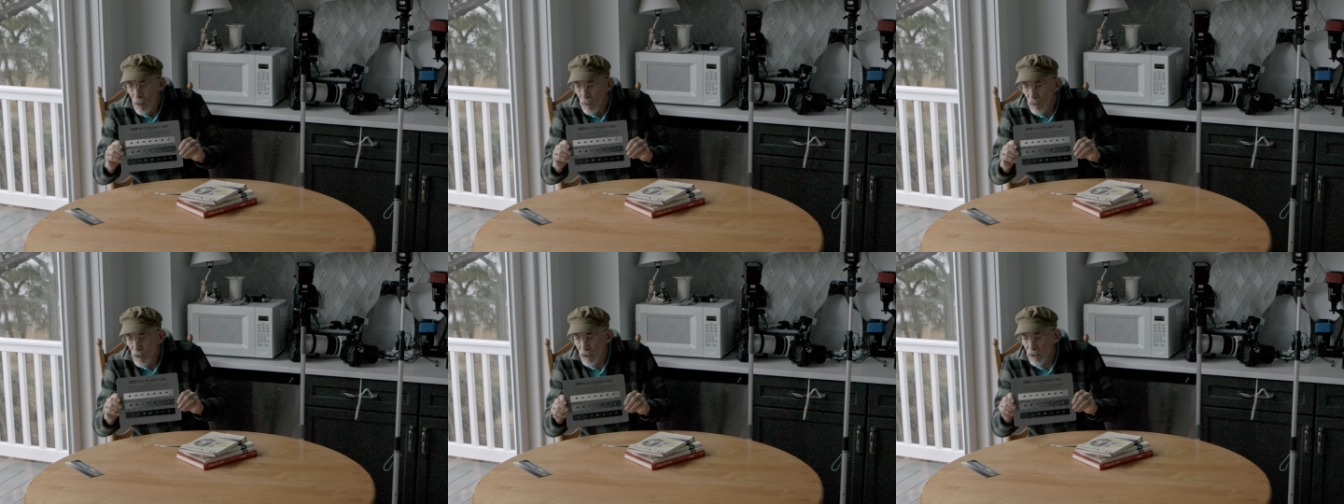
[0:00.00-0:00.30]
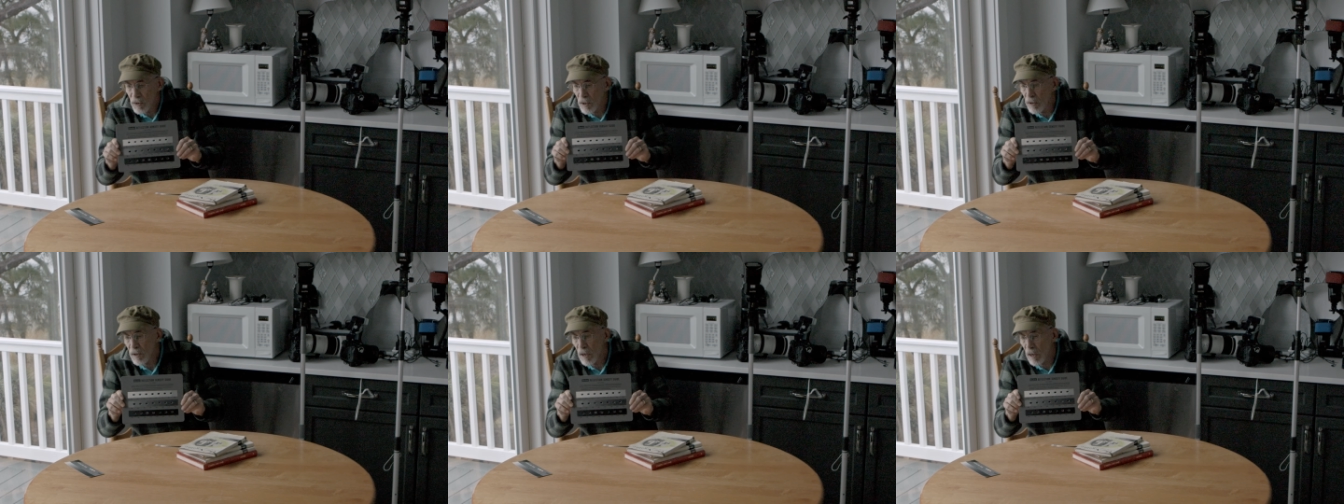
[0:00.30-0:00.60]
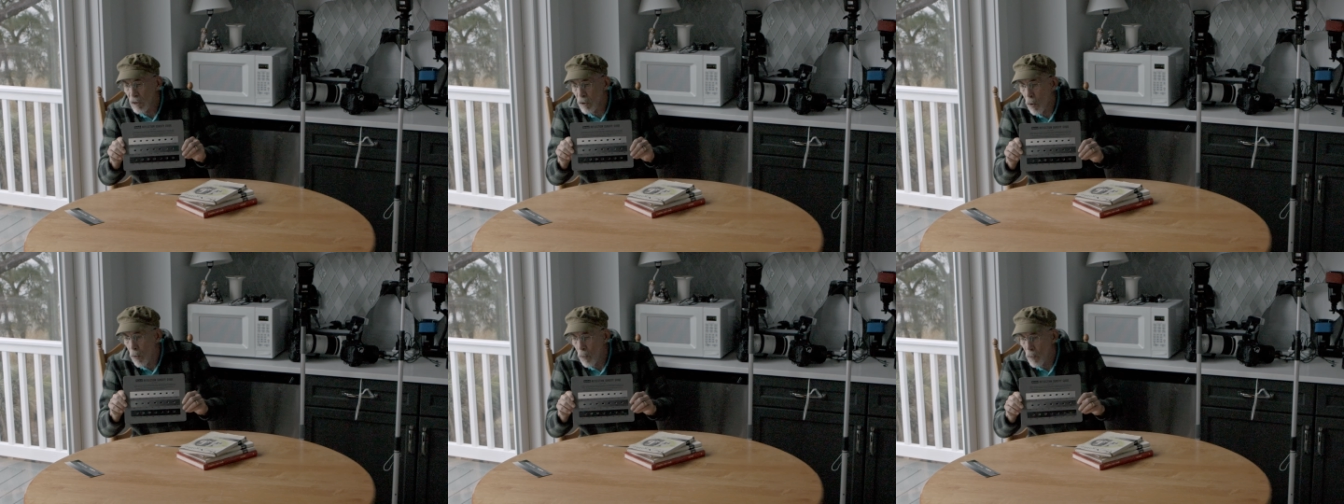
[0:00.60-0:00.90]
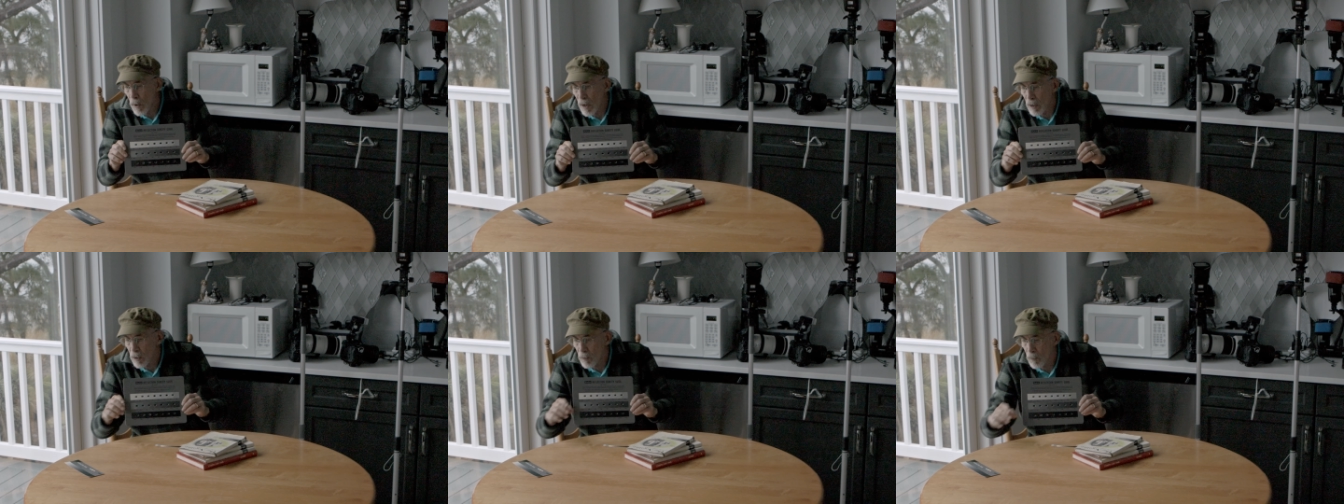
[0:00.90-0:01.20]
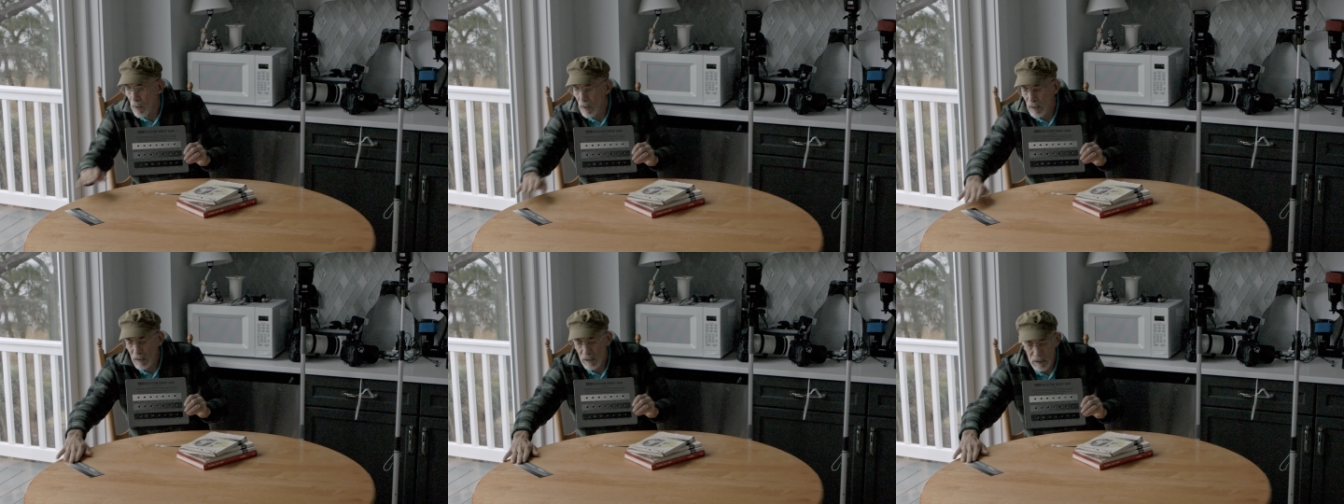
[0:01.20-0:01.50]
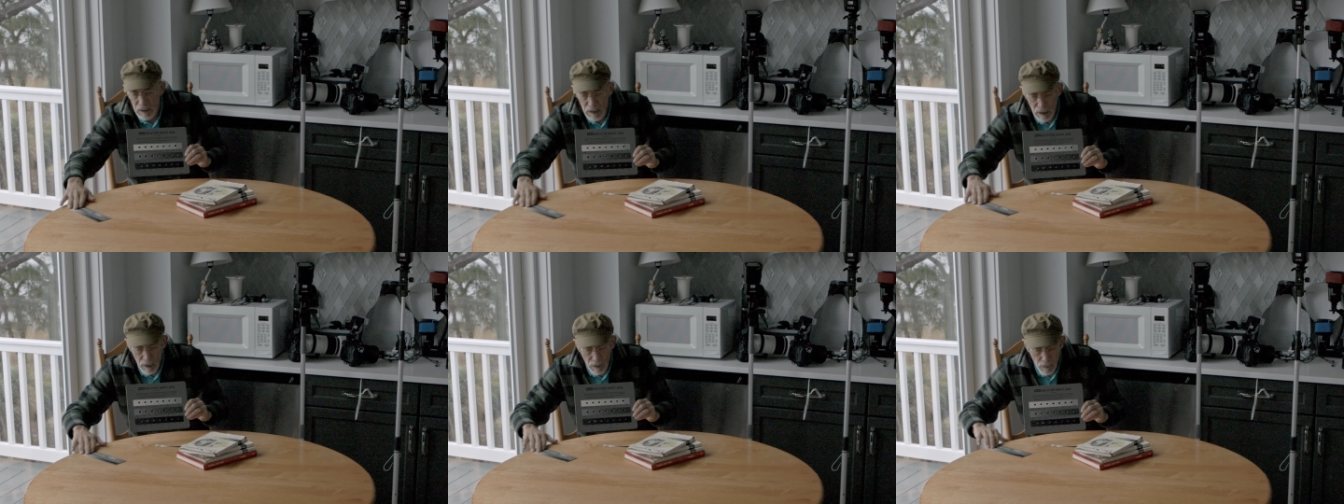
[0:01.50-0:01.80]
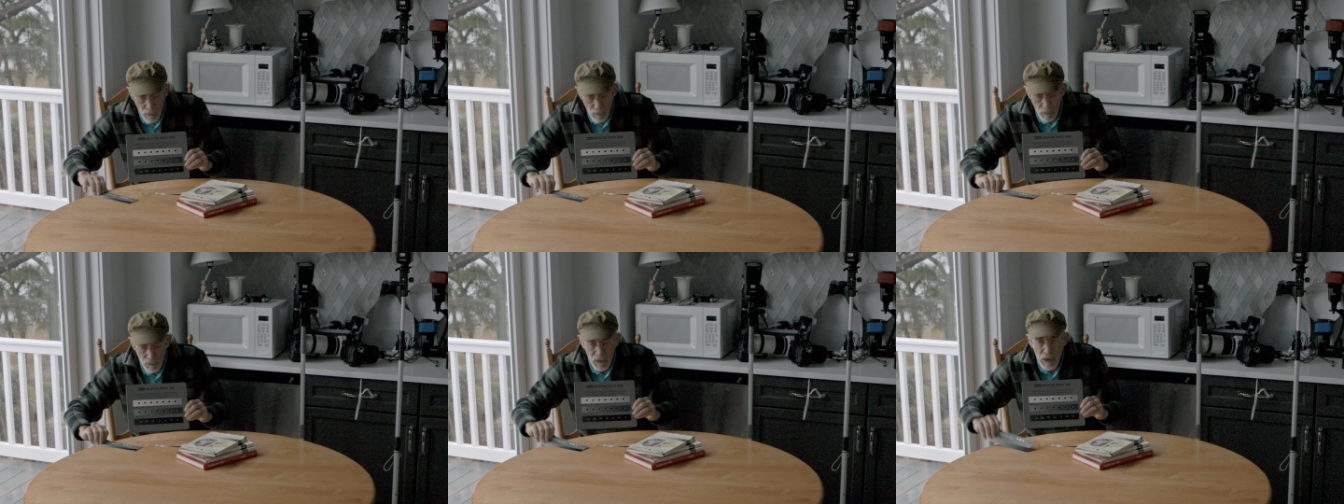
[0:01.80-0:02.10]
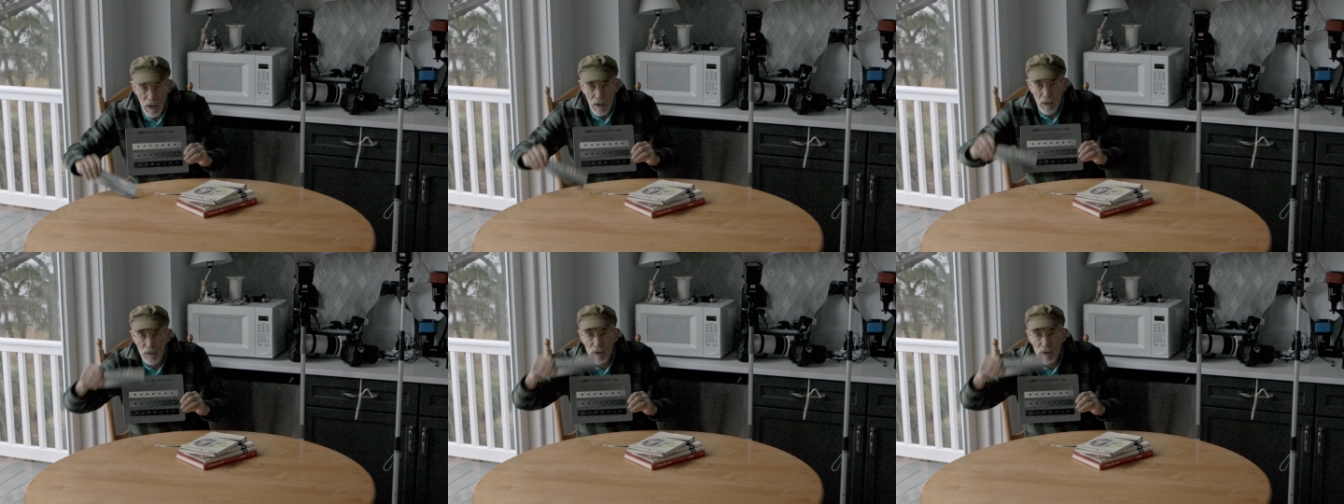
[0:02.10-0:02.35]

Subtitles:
This is a Kodak grayscale.